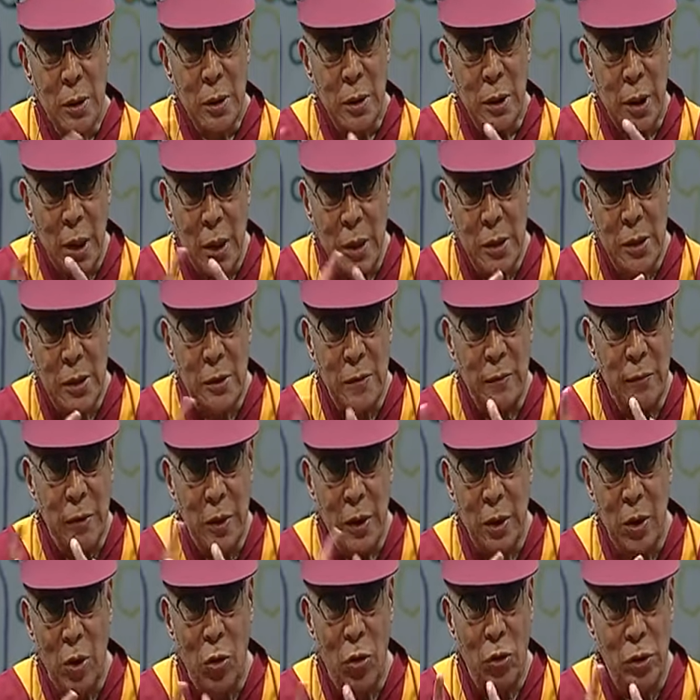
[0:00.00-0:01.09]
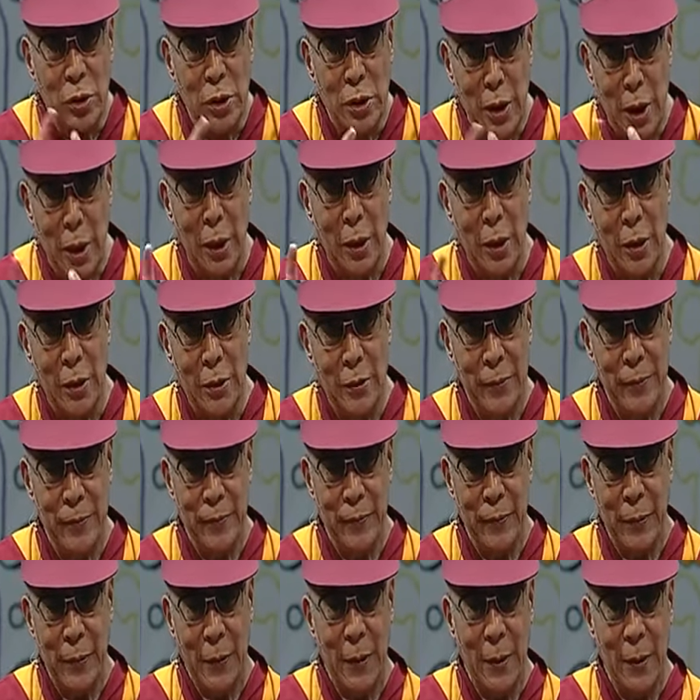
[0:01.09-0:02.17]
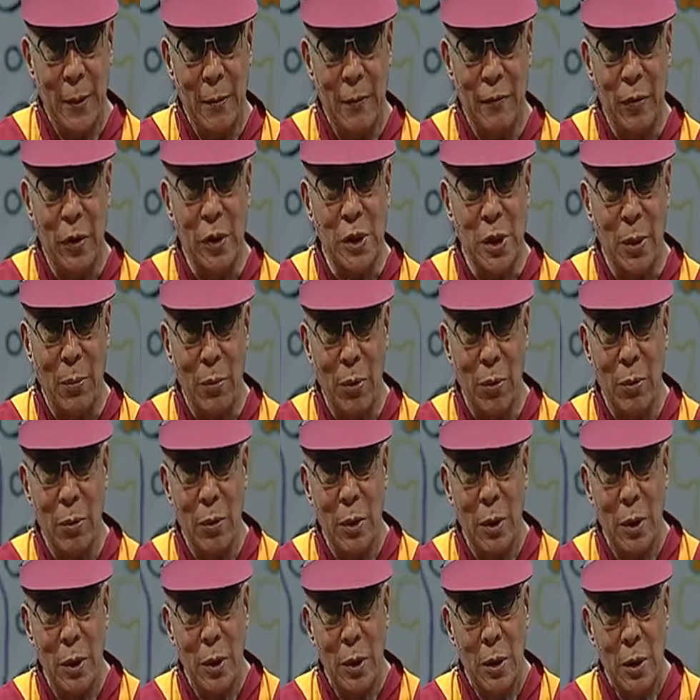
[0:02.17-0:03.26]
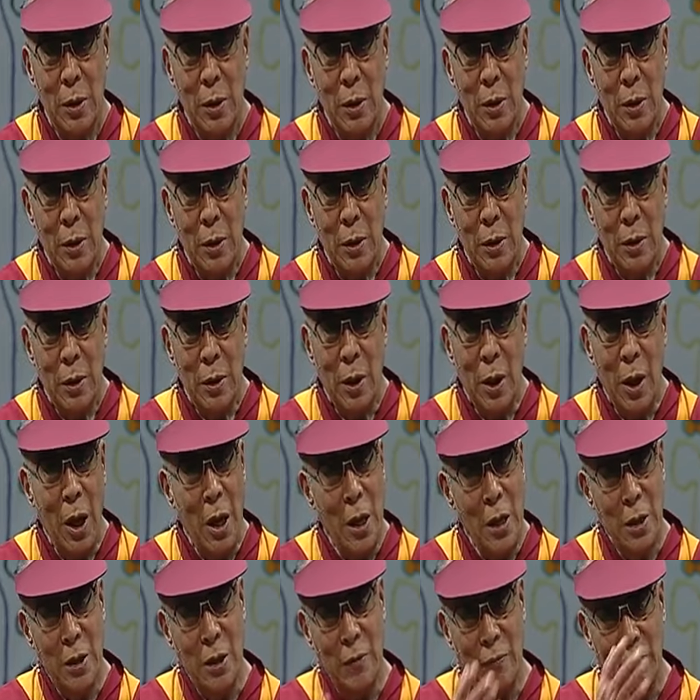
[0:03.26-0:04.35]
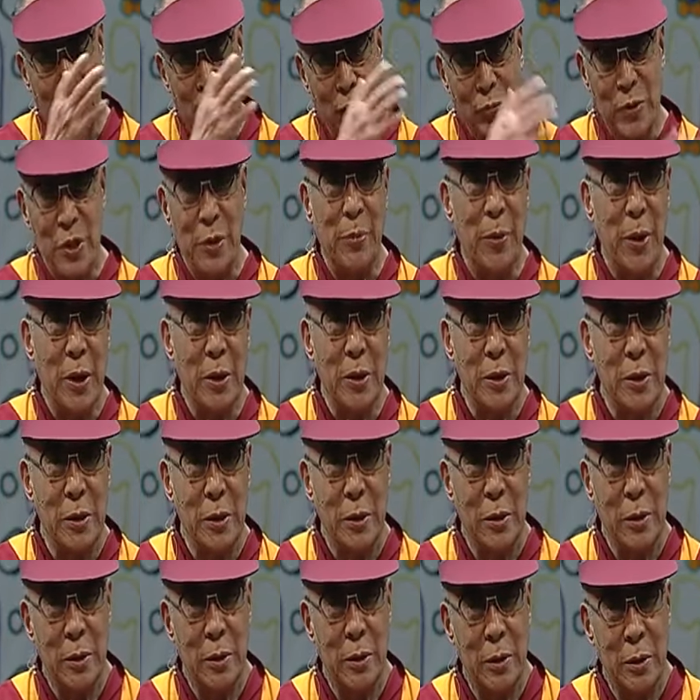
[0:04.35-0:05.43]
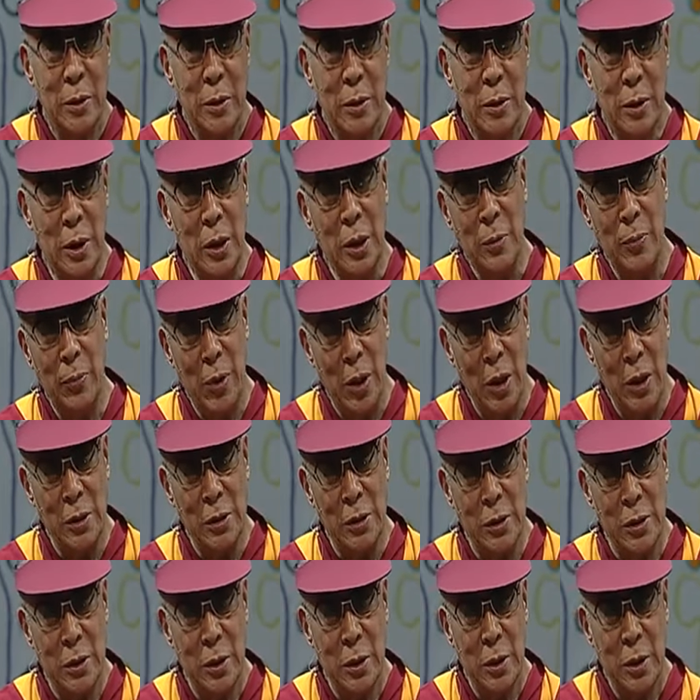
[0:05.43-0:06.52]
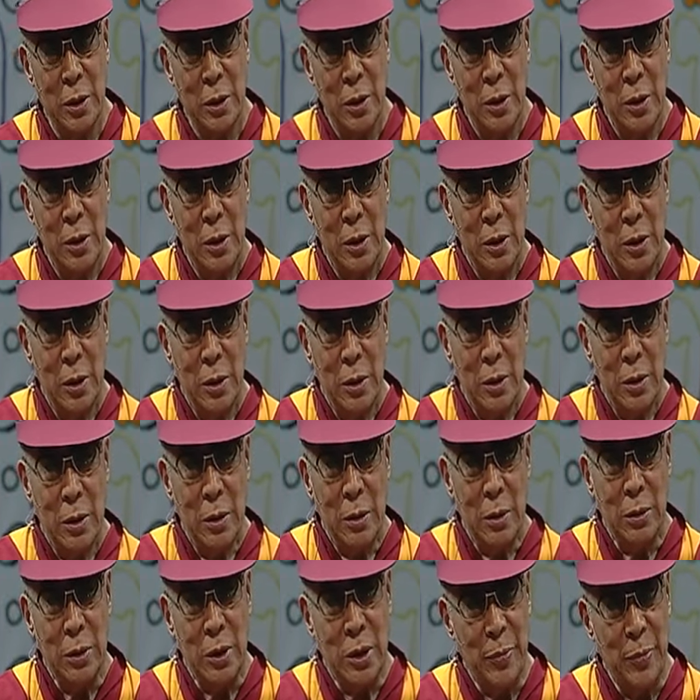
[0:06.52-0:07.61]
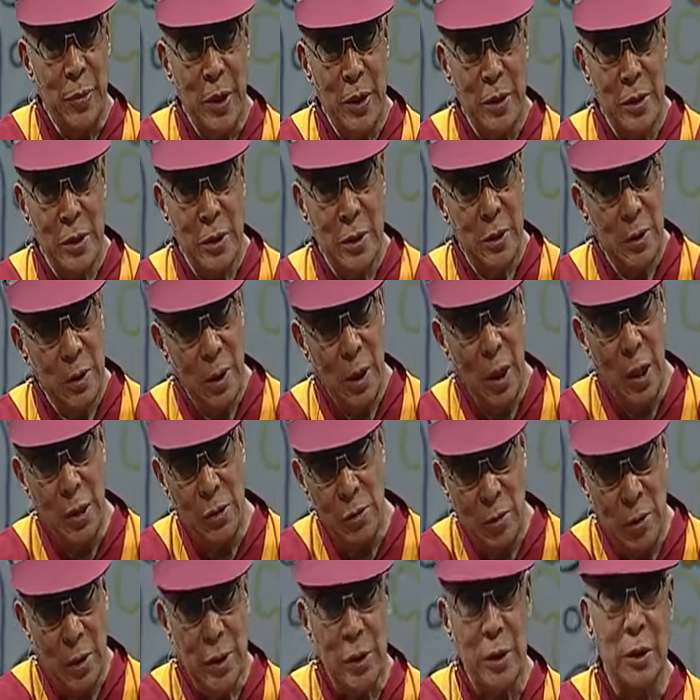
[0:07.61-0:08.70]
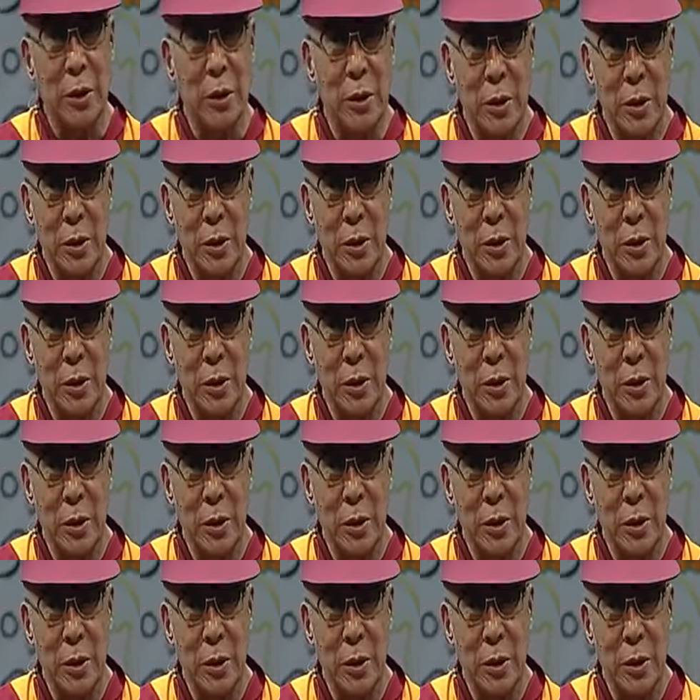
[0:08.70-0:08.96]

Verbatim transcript: there is very close link. For example, I come from Tibet. In the past, uh, Tibet isolated.